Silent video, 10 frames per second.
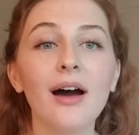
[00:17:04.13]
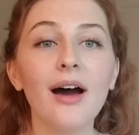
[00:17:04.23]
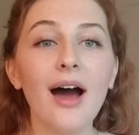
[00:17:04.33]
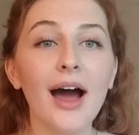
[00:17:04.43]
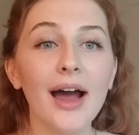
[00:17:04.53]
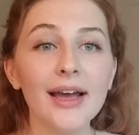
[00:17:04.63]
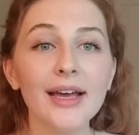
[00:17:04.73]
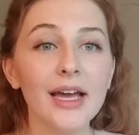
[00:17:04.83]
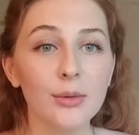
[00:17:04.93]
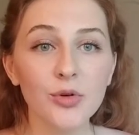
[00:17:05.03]
I
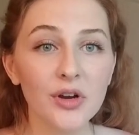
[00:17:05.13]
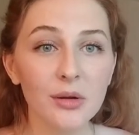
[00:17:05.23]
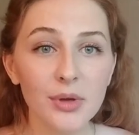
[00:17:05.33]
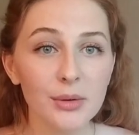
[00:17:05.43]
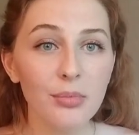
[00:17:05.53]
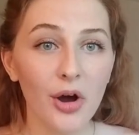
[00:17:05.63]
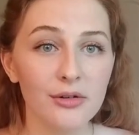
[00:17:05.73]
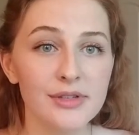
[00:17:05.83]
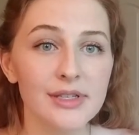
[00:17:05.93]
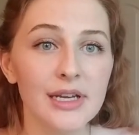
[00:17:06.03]
am going to be
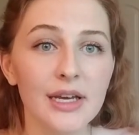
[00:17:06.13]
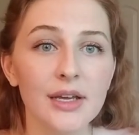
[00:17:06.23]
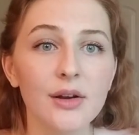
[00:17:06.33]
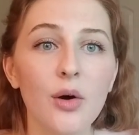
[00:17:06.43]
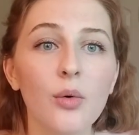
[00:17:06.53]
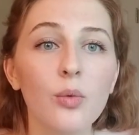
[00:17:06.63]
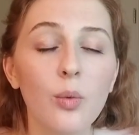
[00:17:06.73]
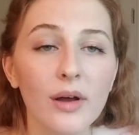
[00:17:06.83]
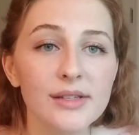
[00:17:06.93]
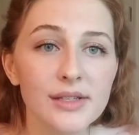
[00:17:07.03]
posting
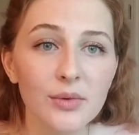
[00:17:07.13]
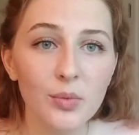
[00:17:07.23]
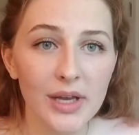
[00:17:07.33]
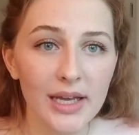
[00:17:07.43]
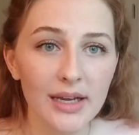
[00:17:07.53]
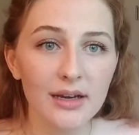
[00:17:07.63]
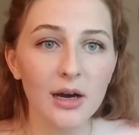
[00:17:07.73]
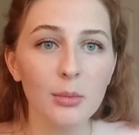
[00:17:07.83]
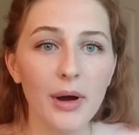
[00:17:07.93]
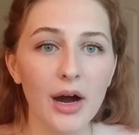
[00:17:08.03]
once a week
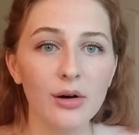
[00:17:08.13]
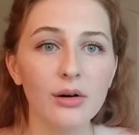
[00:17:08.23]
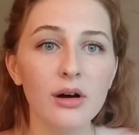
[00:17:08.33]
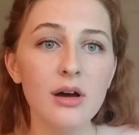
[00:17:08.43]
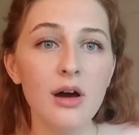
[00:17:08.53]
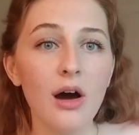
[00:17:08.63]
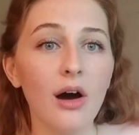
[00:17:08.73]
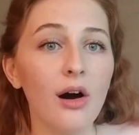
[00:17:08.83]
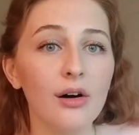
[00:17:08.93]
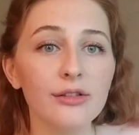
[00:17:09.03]
about
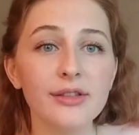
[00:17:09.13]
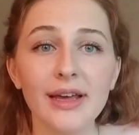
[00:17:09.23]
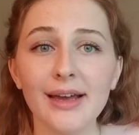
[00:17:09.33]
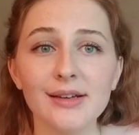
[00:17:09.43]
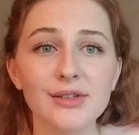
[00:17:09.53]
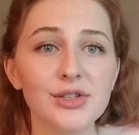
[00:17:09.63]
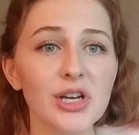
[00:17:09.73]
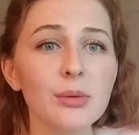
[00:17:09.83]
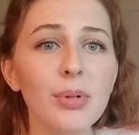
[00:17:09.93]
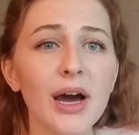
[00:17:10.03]
all things
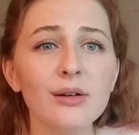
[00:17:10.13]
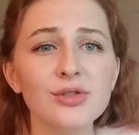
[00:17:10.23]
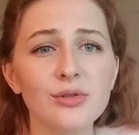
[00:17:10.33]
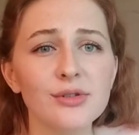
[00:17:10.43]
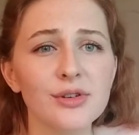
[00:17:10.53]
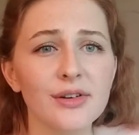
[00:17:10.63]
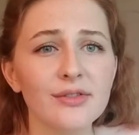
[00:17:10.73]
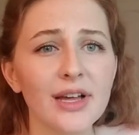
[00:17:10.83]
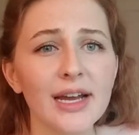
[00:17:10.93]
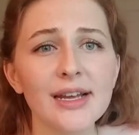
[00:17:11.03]
J pouch, ulcerative
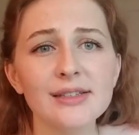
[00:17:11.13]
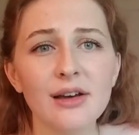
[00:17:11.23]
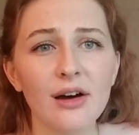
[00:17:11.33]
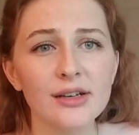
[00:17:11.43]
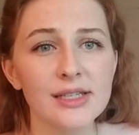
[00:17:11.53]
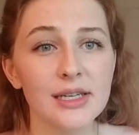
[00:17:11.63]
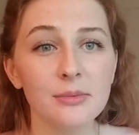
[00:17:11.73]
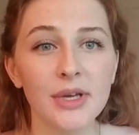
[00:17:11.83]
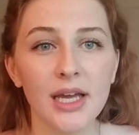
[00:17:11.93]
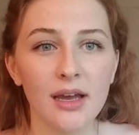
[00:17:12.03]
colitis,
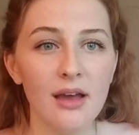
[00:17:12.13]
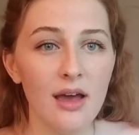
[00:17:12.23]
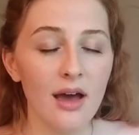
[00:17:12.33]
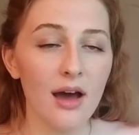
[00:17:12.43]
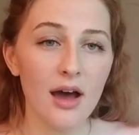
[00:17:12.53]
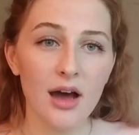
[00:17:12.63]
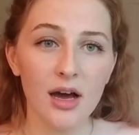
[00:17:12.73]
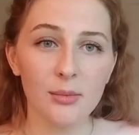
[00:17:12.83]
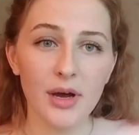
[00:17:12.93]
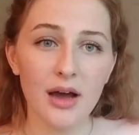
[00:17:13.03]
ostomy.
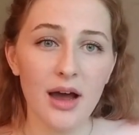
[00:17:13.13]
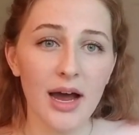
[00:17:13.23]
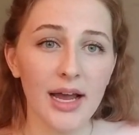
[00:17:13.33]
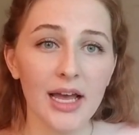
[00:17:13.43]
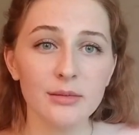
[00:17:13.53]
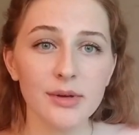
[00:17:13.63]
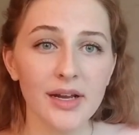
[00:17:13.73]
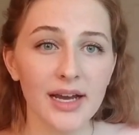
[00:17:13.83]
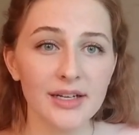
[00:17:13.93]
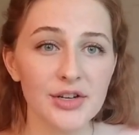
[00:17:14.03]
I am a
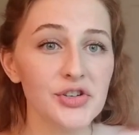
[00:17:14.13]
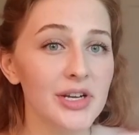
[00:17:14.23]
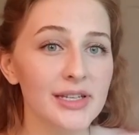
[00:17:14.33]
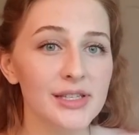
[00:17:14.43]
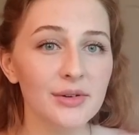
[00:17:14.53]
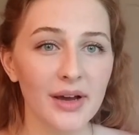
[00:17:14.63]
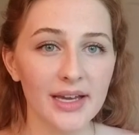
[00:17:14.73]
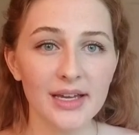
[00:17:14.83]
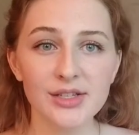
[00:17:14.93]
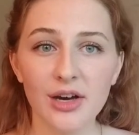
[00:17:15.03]
dietitian, so I
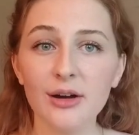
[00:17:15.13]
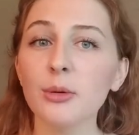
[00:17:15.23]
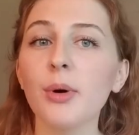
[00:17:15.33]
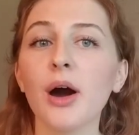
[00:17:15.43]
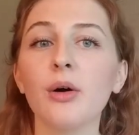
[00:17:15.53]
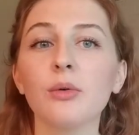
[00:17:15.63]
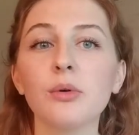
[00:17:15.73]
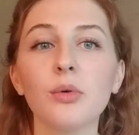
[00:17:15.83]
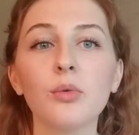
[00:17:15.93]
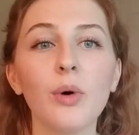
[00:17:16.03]
can talk about
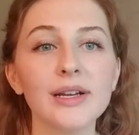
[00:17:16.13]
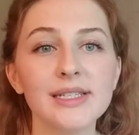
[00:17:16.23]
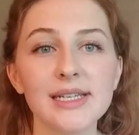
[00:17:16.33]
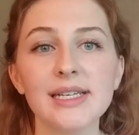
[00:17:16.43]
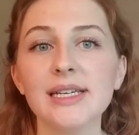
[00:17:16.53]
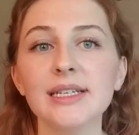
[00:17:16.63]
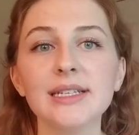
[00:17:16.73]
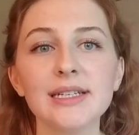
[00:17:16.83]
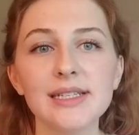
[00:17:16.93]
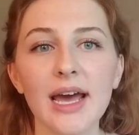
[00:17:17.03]
what to eat in
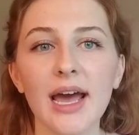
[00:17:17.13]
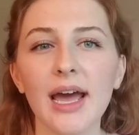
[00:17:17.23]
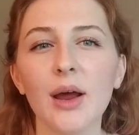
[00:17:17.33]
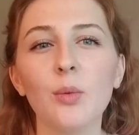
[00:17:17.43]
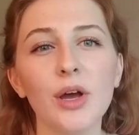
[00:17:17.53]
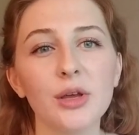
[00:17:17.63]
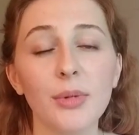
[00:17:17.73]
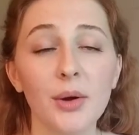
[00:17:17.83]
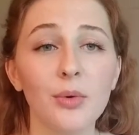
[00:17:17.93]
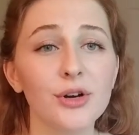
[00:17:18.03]
a day and what you
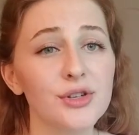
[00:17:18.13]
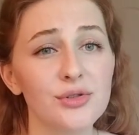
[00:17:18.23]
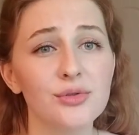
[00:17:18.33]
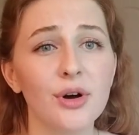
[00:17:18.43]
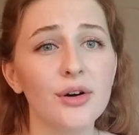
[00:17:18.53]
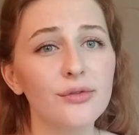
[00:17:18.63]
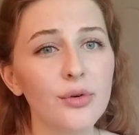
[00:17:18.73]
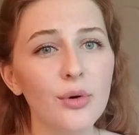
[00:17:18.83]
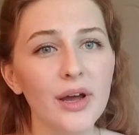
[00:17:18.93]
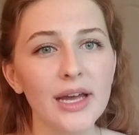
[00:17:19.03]
might want to
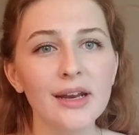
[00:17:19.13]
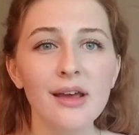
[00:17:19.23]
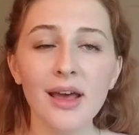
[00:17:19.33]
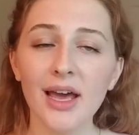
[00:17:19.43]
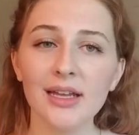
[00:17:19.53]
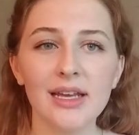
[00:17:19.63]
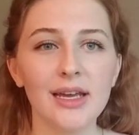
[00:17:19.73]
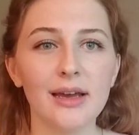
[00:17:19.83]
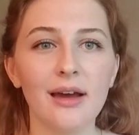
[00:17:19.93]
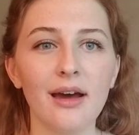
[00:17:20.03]
avoid.
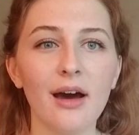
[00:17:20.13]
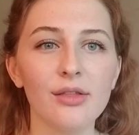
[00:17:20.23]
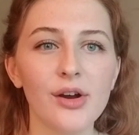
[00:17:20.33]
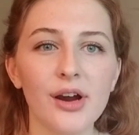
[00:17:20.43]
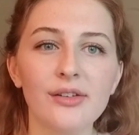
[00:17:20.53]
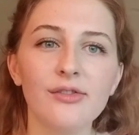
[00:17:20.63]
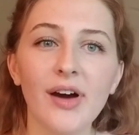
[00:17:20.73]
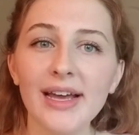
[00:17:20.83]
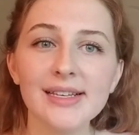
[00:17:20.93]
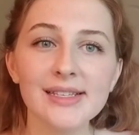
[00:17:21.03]
Any other
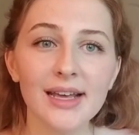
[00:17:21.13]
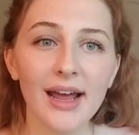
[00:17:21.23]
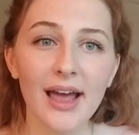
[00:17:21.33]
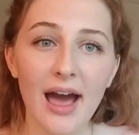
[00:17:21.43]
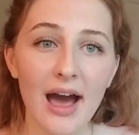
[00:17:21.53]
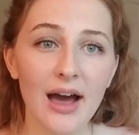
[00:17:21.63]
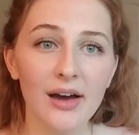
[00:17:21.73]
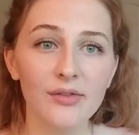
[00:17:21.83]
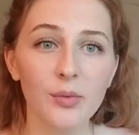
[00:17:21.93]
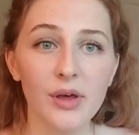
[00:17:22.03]
advice that I
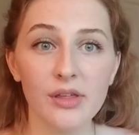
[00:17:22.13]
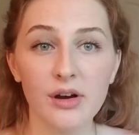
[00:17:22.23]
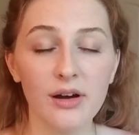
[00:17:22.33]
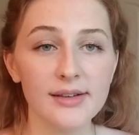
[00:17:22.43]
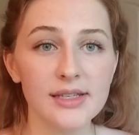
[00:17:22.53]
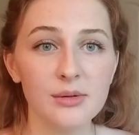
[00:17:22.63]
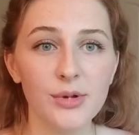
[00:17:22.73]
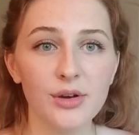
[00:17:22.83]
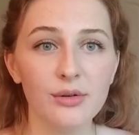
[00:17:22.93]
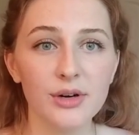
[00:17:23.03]
have with an
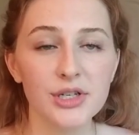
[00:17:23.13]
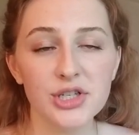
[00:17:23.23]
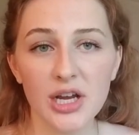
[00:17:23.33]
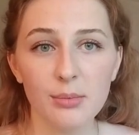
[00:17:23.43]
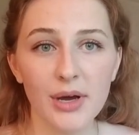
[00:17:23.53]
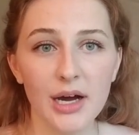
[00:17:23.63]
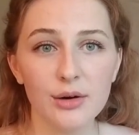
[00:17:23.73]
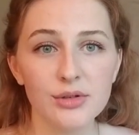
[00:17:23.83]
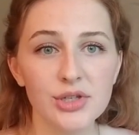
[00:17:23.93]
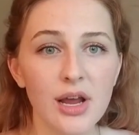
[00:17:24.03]
ostomy or a J
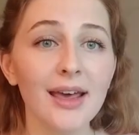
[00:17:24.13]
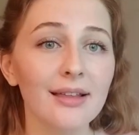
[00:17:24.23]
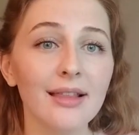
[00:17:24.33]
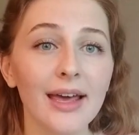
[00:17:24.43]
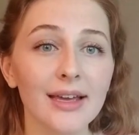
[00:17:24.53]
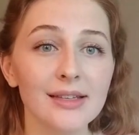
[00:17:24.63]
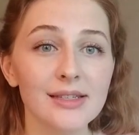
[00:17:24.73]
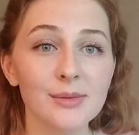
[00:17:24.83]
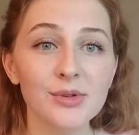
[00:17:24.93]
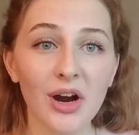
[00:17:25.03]
pouch, hit like and
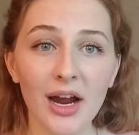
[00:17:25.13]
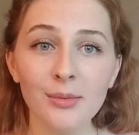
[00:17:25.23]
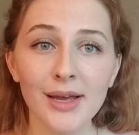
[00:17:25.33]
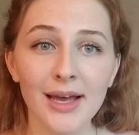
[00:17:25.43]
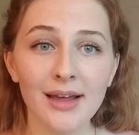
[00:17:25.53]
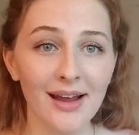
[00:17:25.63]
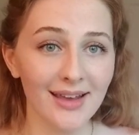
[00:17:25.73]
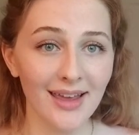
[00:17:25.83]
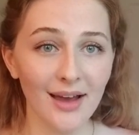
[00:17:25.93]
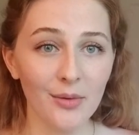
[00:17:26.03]
subscribe, and I
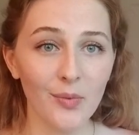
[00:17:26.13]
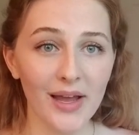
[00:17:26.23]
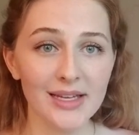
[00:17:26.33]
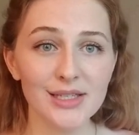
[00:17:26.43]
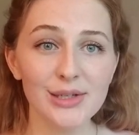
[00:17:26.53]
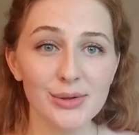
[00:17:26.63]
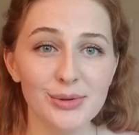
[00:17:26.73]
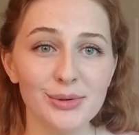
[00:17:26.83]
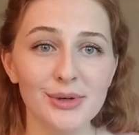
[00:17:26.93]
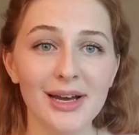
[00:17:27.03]
can't wait
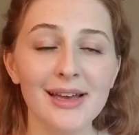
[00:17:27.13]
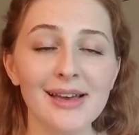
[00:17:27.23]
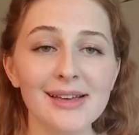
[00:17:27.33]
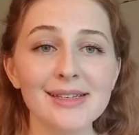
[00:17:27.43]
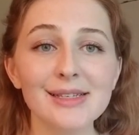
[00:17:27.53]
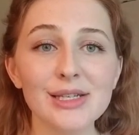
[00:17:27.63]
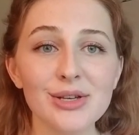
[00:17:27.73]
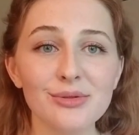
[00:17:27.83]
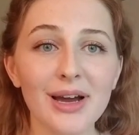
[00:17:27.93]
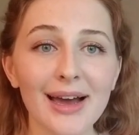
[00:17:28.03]
to see
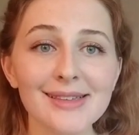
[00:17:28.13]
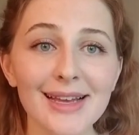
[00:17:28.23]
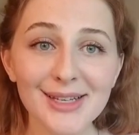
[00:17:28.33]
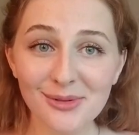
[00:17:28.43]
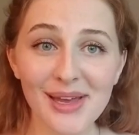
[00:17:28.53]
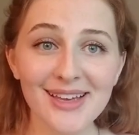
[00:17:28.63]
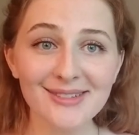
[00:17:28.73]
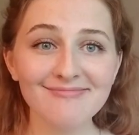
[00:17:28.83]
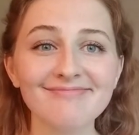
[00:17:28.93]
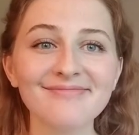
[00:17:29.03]
you guys next week.
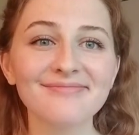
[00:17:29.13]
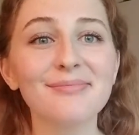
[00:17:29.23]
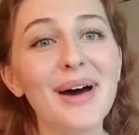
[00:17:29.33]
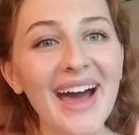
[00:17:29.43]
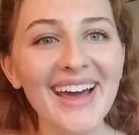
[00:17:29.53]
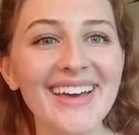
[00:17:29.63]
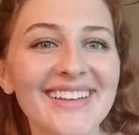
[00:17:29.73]
Bye!